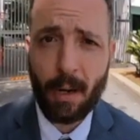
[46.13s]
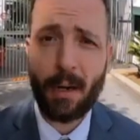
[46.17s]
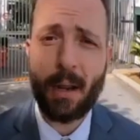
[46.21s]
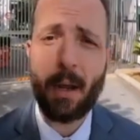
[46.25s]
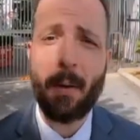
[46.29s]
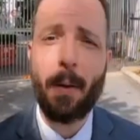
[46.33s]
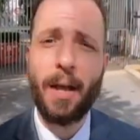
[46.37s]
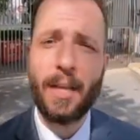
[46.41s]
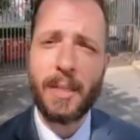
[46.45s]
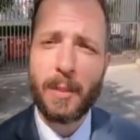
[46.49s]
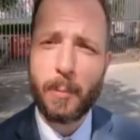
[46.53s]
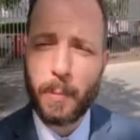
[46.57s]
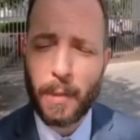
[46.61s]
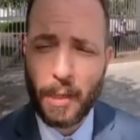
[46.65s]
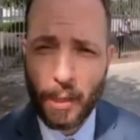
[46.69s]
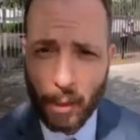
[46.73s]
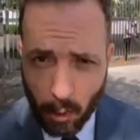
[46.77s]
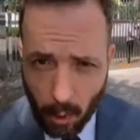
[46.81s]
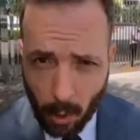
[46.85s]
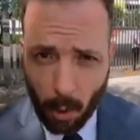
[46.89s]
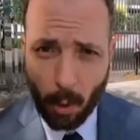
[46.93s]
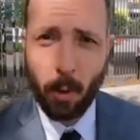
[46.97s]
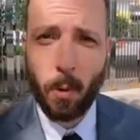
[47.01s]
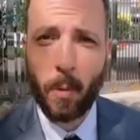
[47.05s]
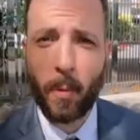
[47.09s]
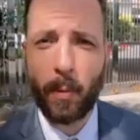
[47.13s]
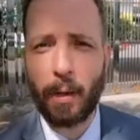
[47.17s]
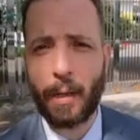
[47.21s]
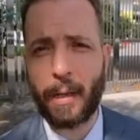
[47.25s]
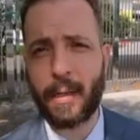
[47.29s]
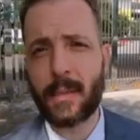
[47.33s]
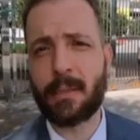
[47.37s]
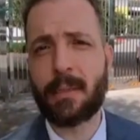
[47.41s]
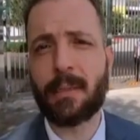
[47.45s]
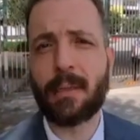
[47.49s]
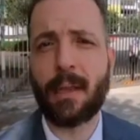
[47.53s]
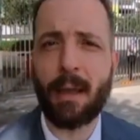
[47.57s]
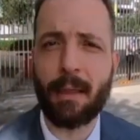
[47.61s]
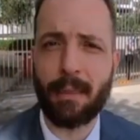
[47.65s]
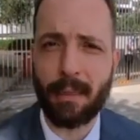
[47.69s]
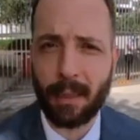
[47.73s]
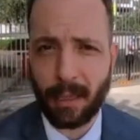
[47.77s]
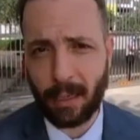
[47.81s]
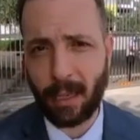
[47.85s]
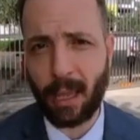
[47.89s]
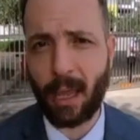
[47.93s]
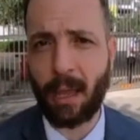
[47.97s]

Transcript: Now as we go inside the